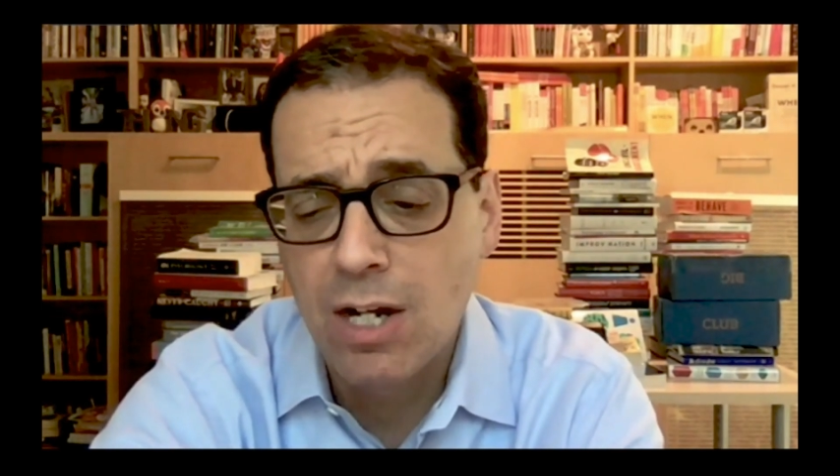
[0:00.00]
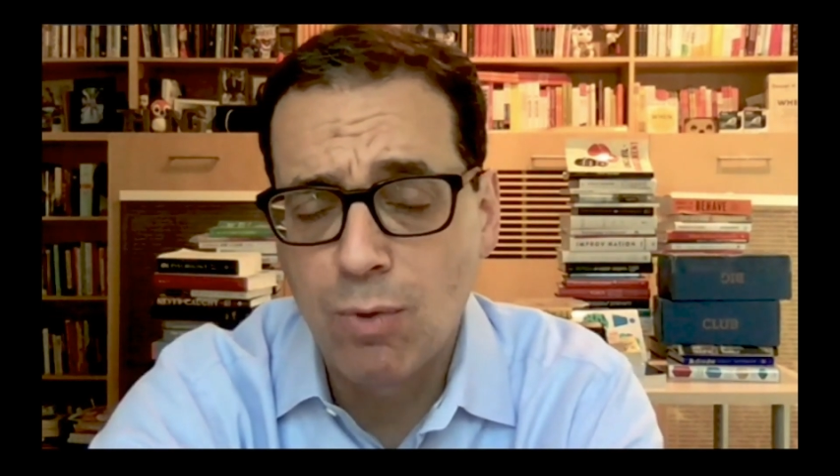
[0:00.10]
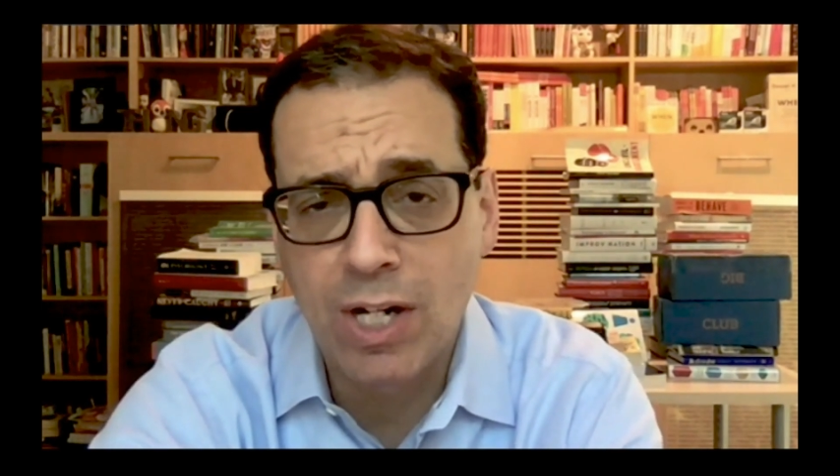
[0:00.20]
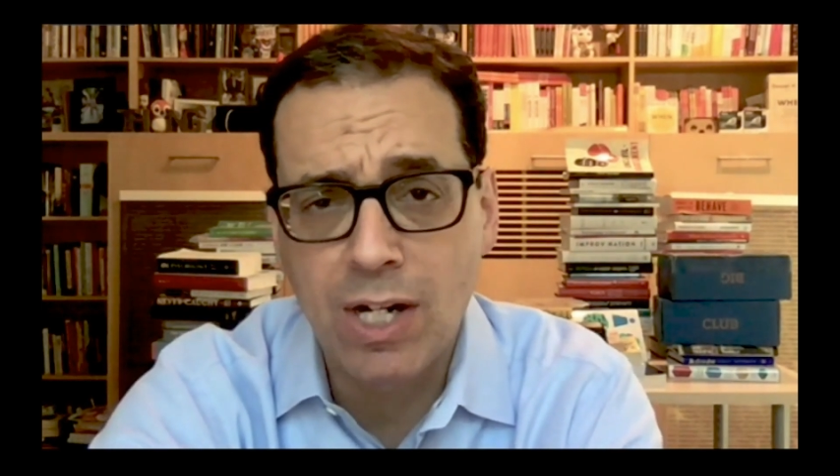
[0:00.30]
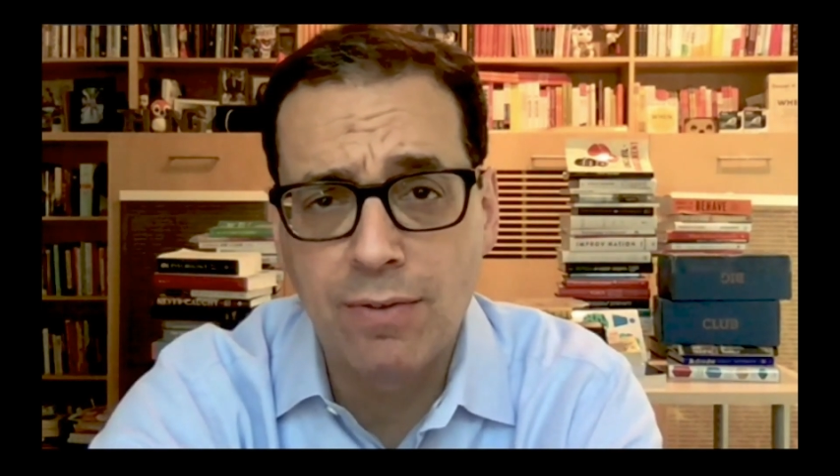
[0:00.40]

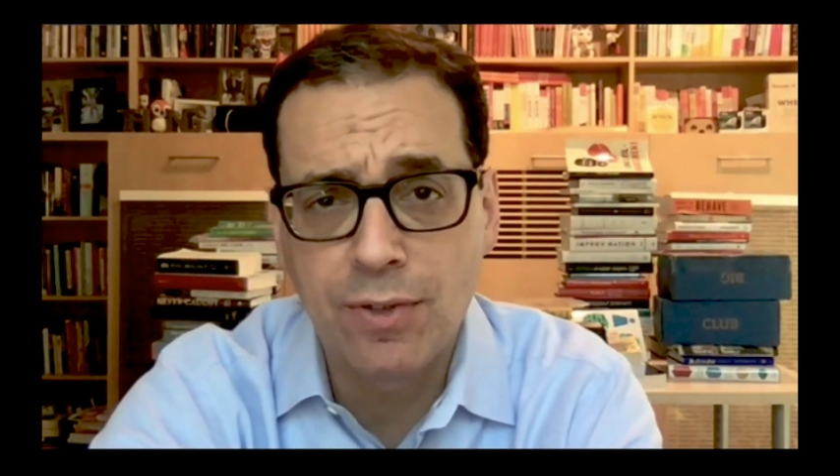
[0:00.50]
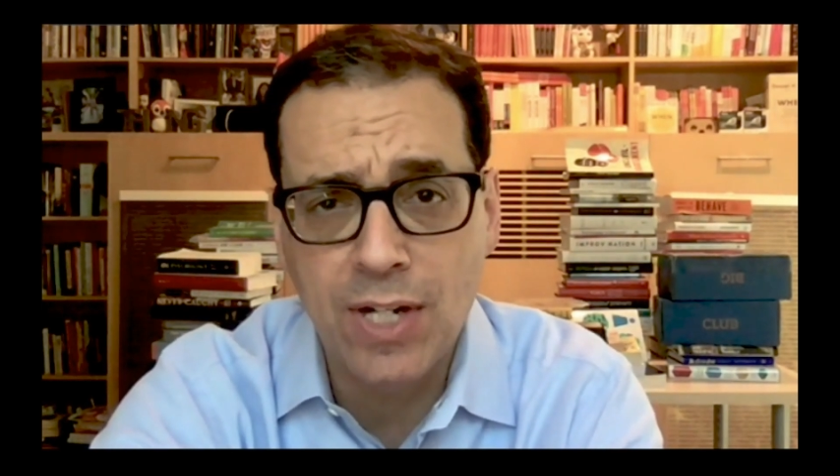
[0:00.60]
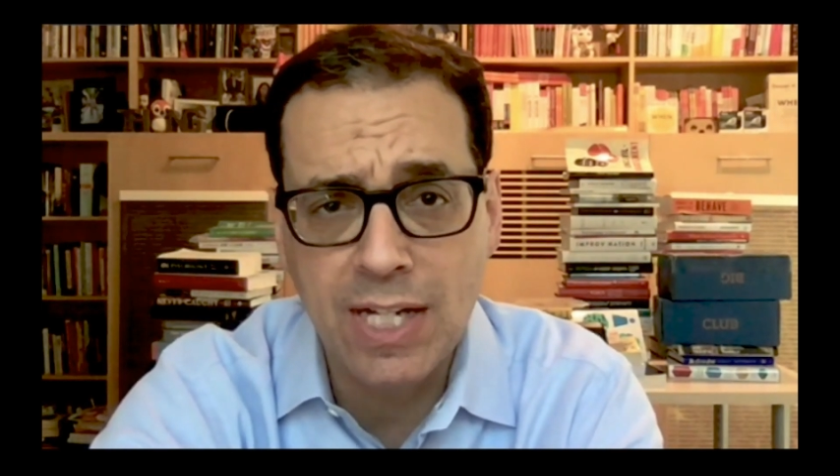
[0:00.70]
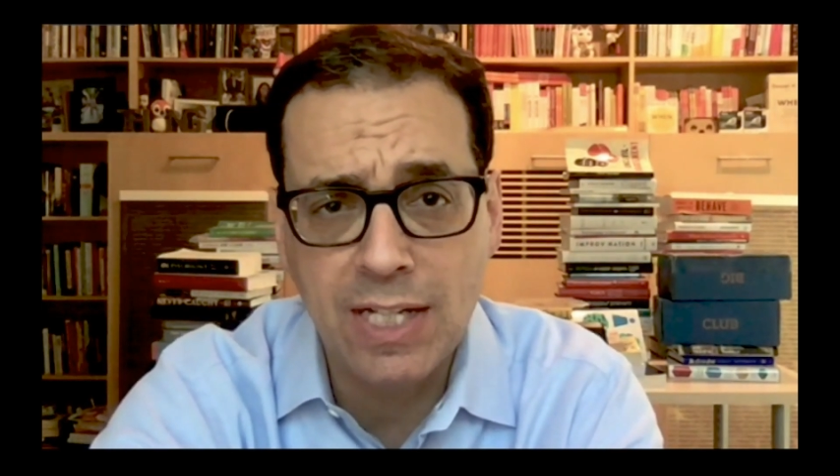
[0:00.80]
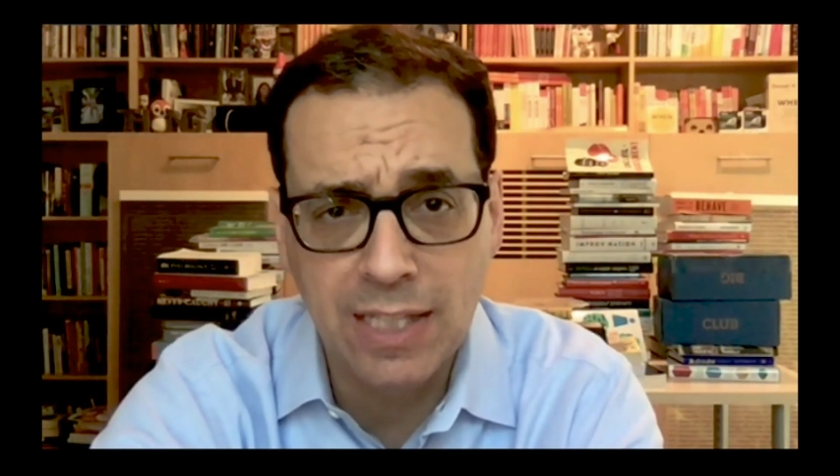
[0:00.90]

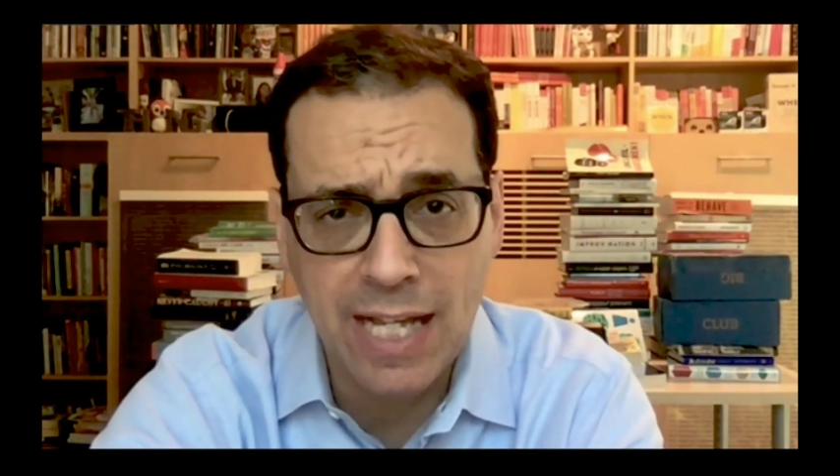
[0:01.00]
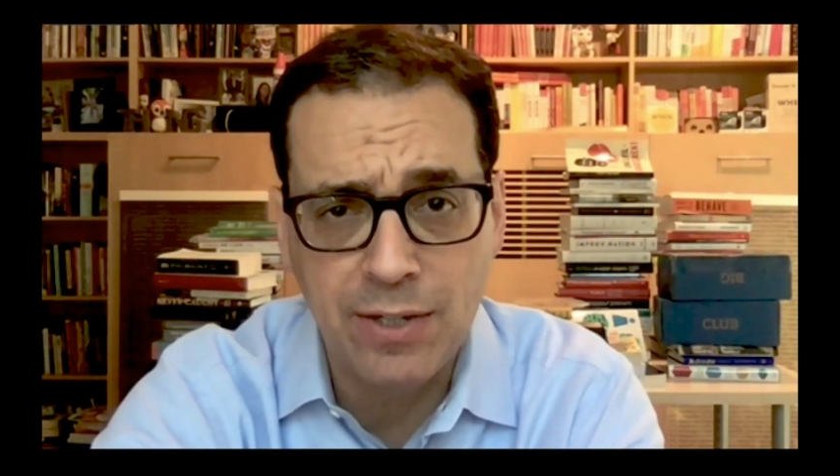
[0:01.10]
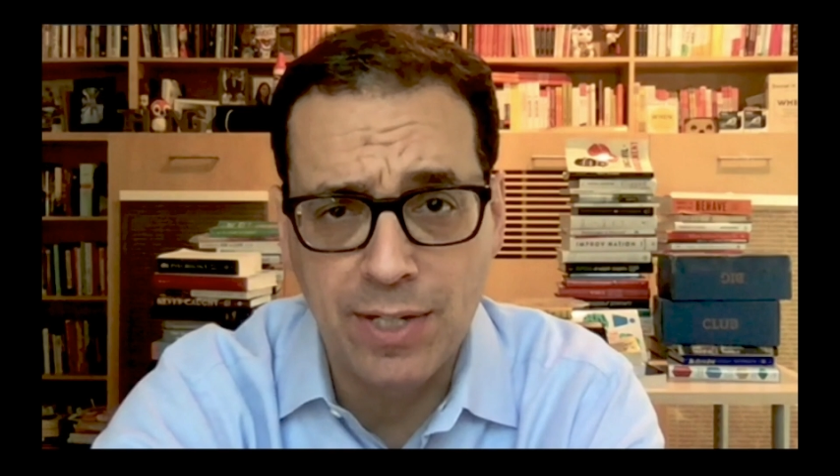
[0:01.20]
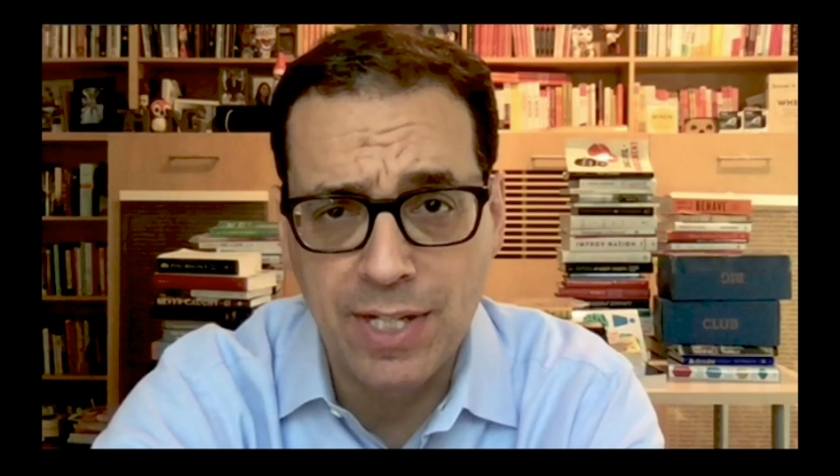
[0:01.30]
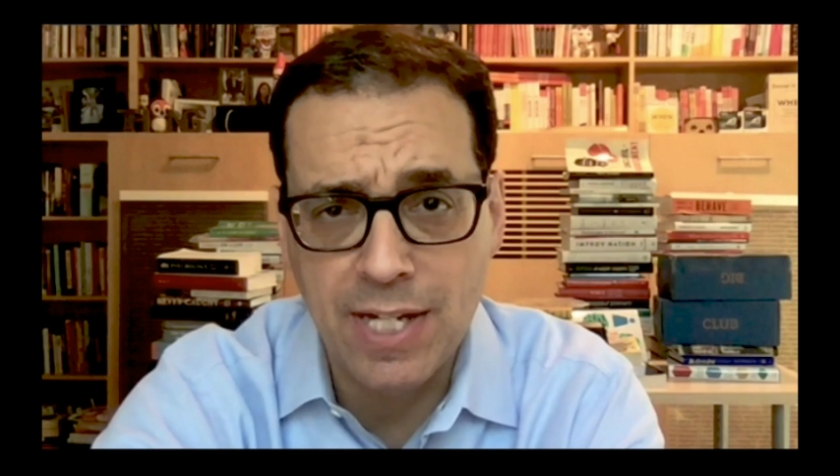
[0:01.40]
recovery
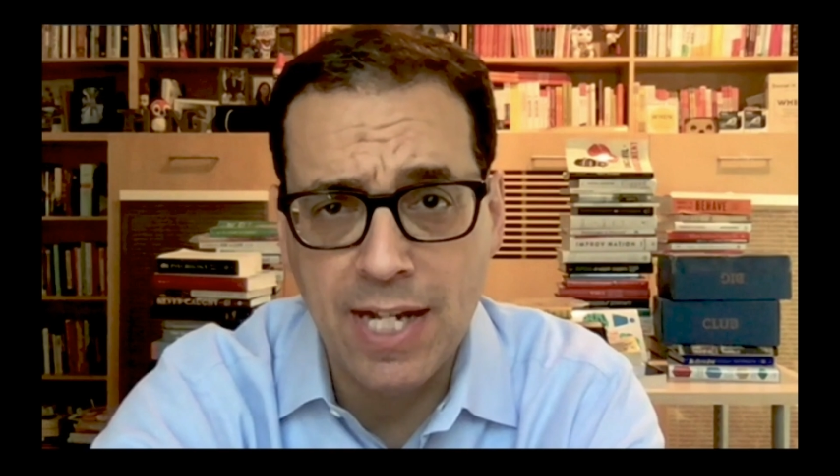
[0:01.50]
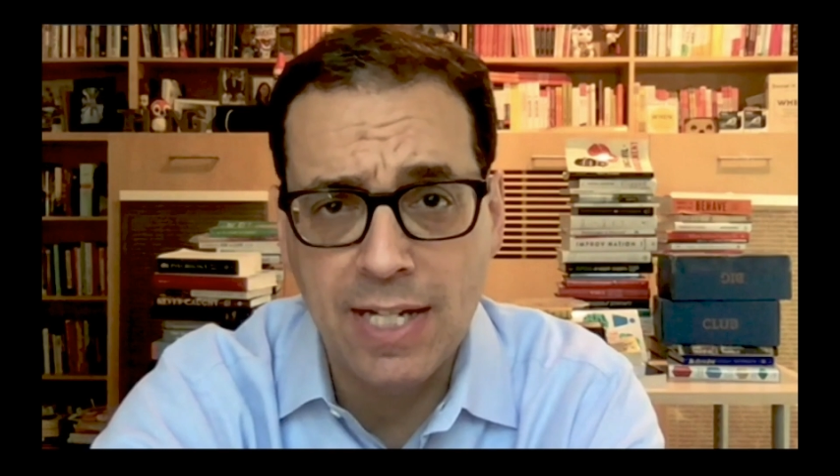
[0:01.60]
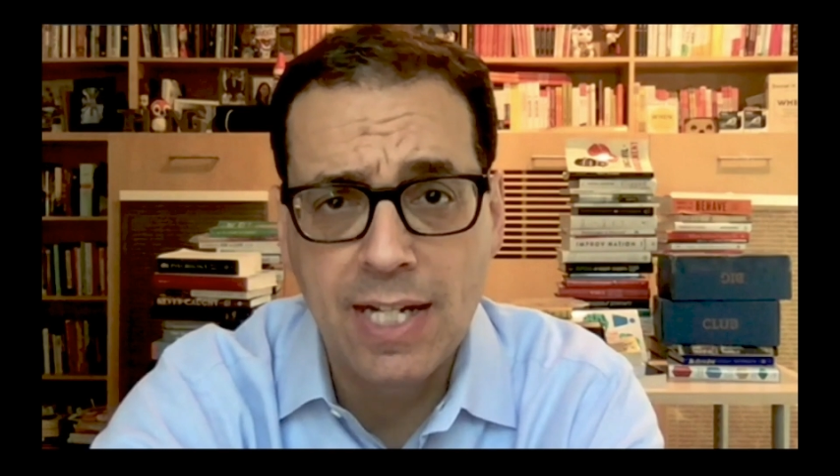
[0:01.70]
later in the day.